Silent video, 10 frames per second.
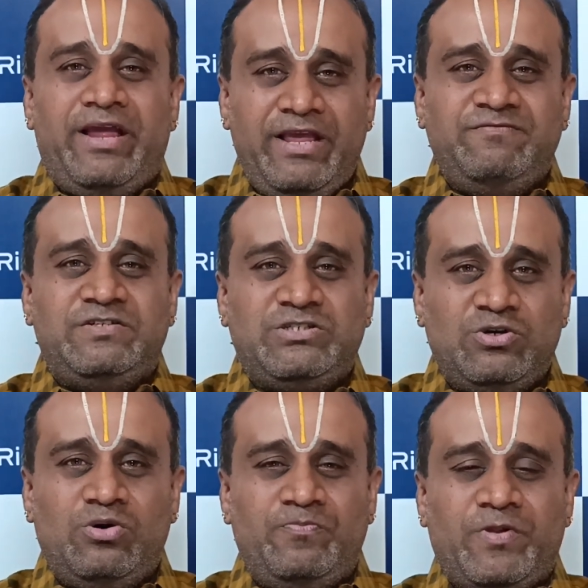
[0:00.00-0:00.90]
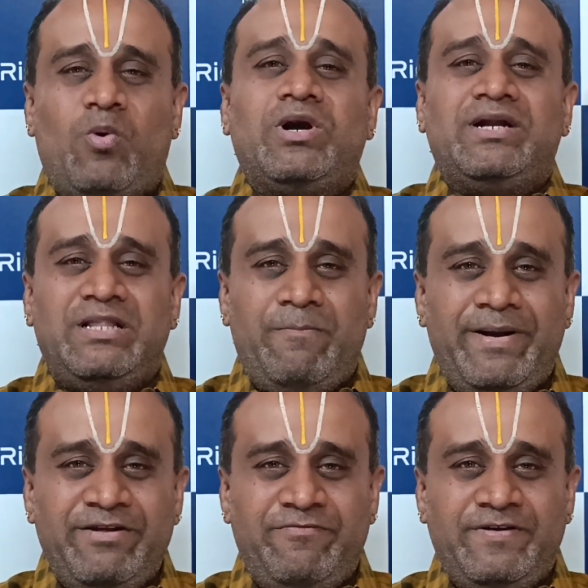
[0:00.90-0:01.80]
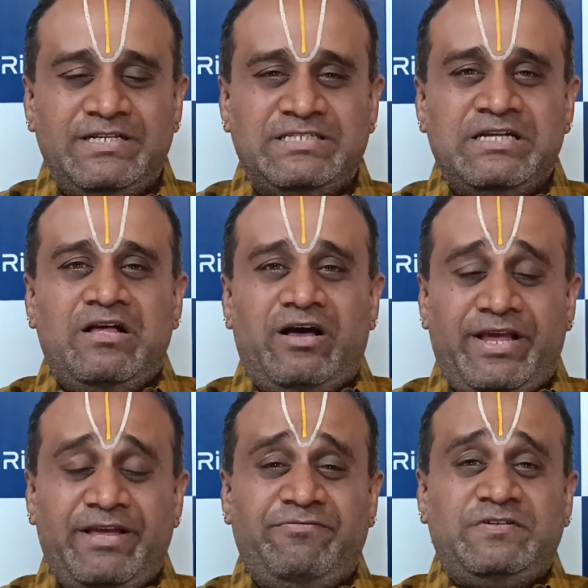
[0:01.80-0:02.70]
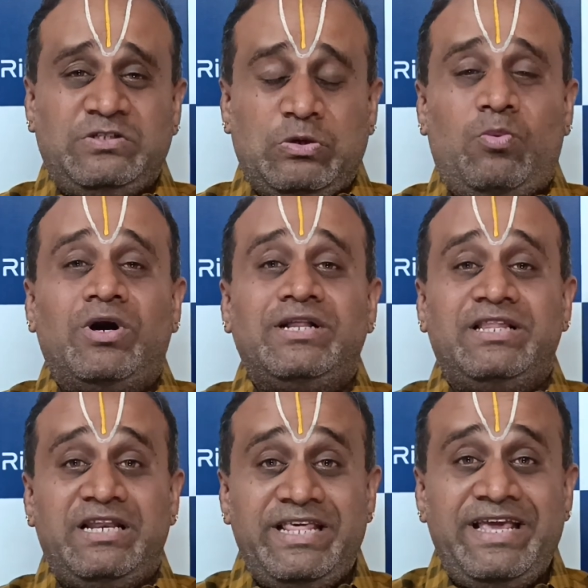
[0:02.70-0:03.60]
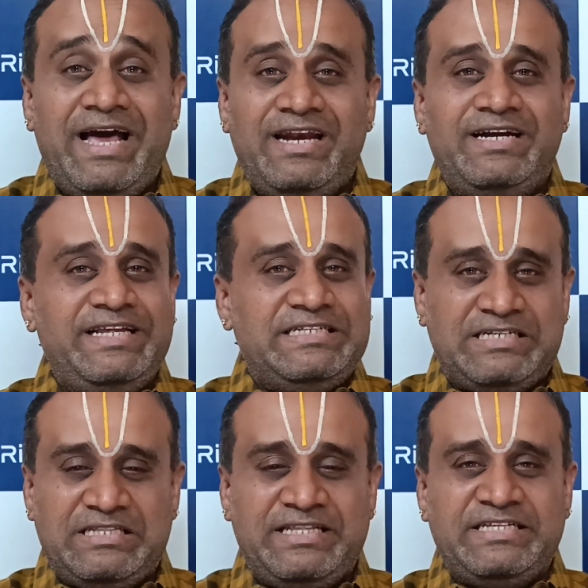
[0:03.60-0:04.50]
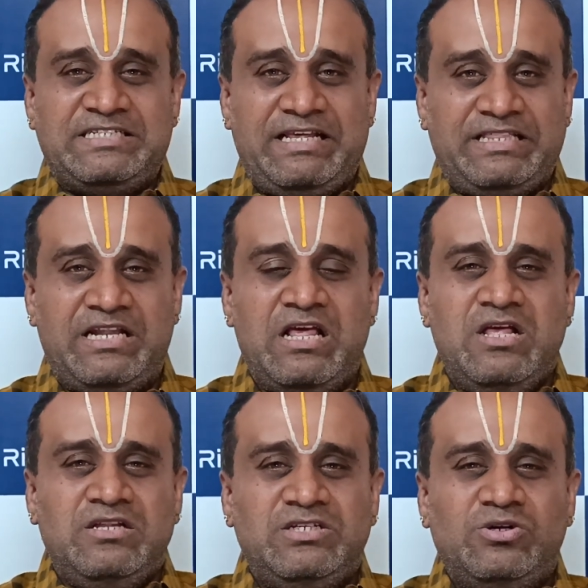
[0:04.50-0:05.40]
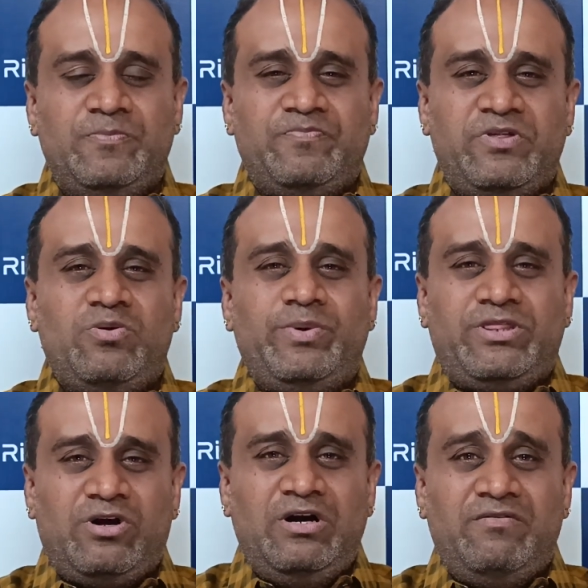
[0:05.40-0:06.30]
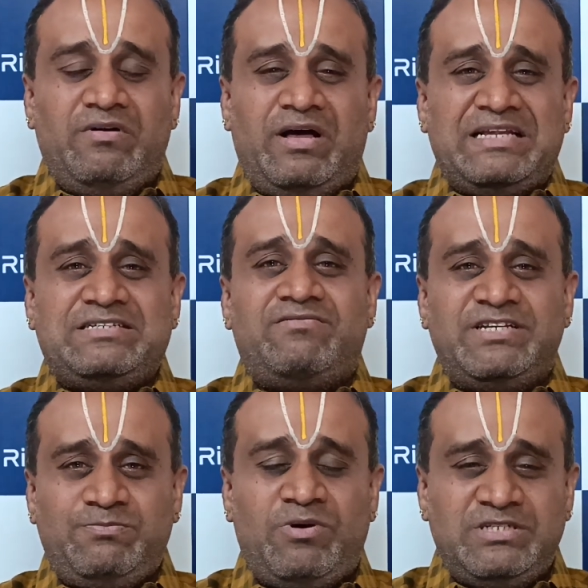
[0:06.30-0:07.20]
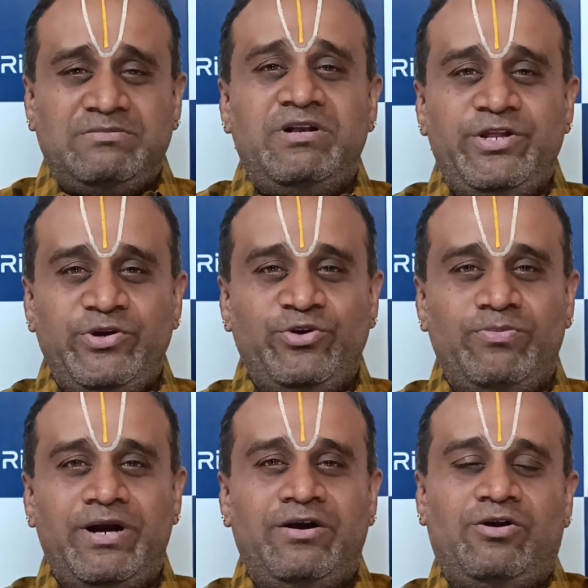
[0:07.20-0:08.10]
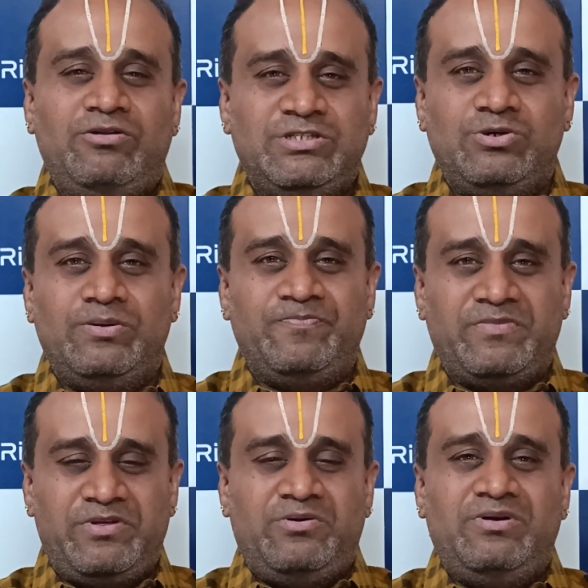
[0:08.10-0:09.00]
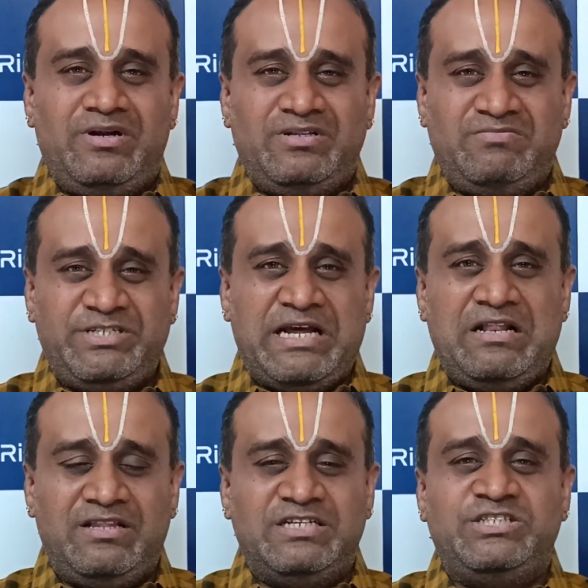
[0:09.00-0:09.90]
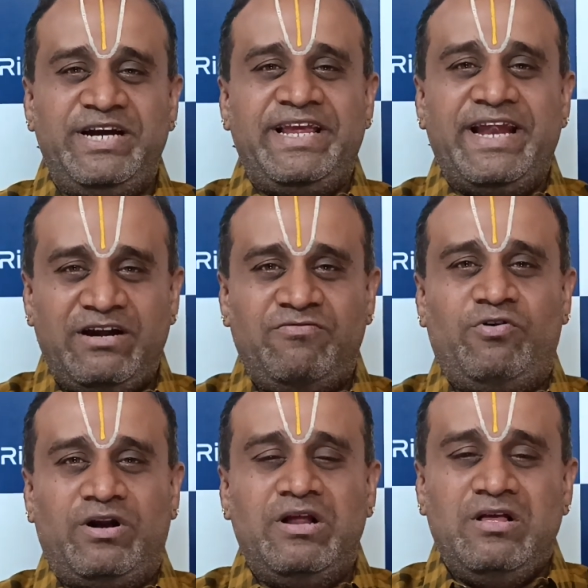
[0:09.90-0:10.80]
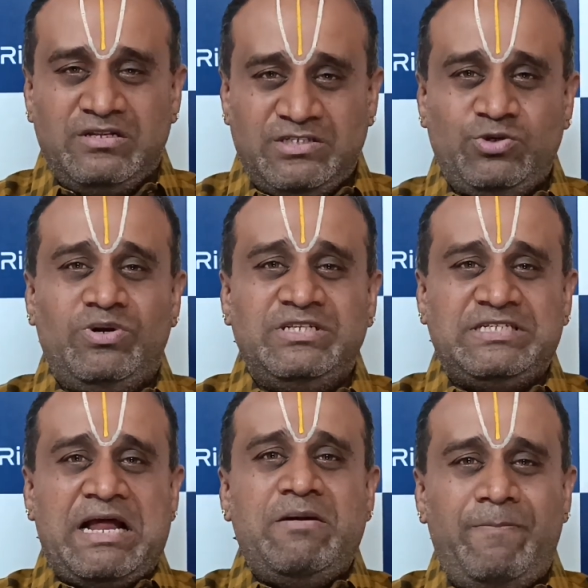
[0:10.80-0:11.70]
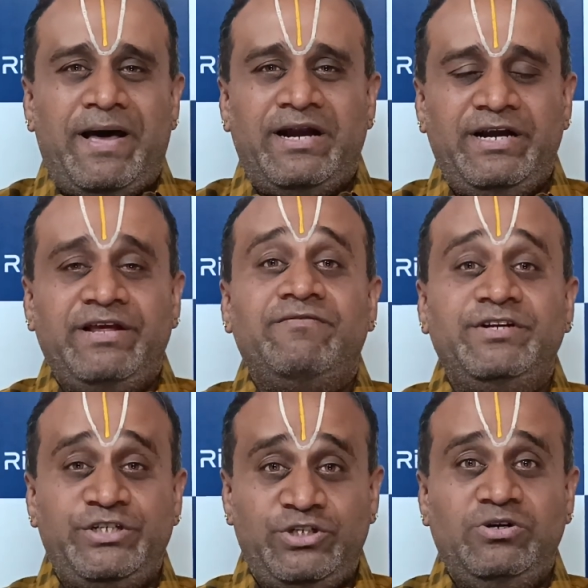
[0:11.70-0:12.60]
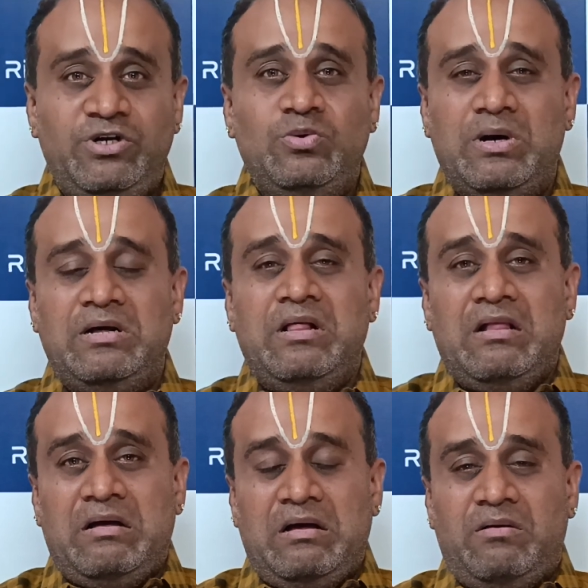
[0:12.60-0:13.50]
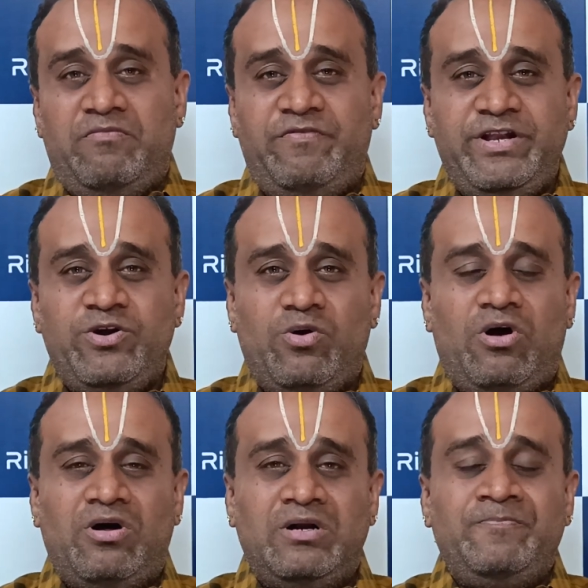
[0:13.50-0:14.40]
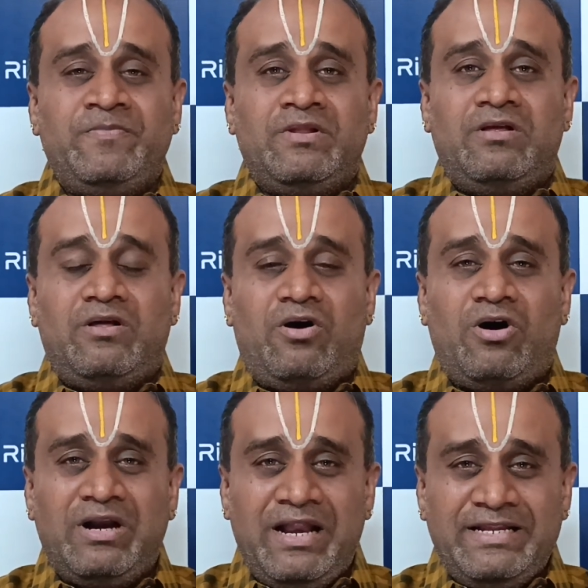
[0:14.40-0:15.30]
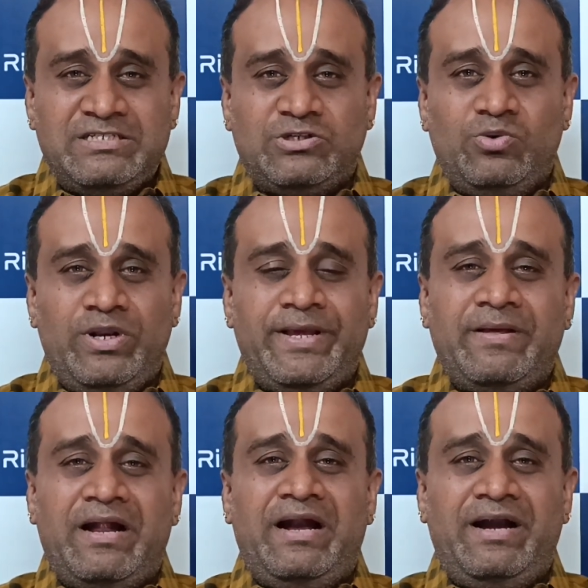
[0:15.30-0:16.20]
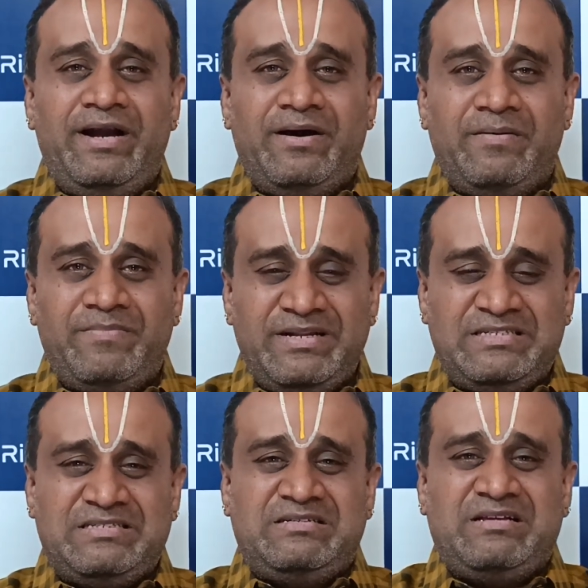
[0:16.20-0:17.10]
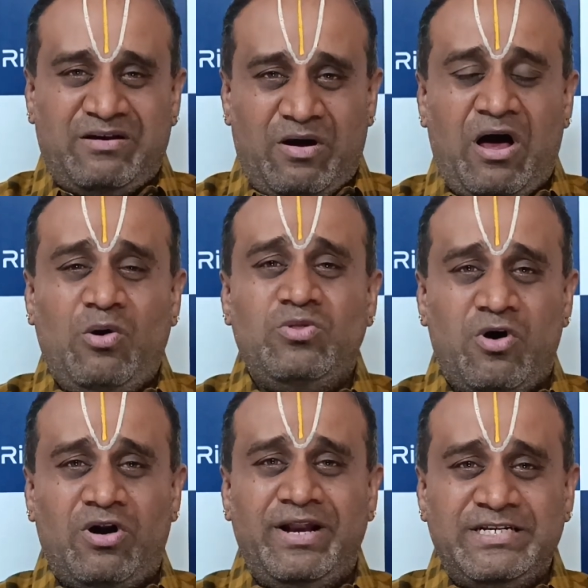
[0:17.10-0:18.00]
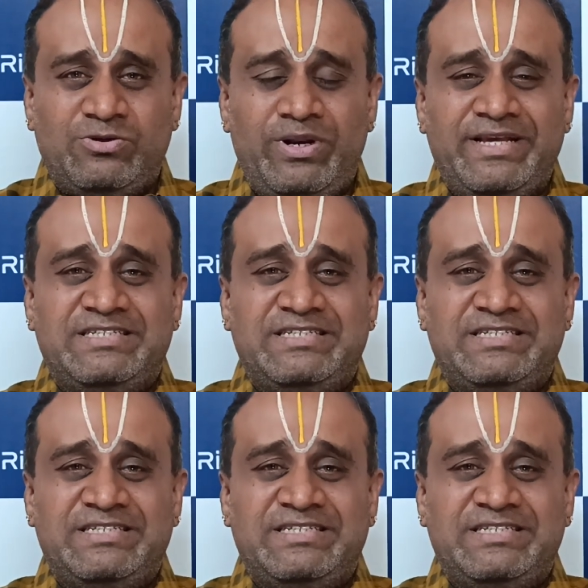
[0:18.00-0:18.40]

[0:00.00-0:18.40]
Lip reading: If so, what are the benefits? If so, what are the legalities and things like that? So, we thought as a responsible YouTuber and also, a channel that's dedicated for students and parenting, we should do a video on online schooling and it's how the online schooling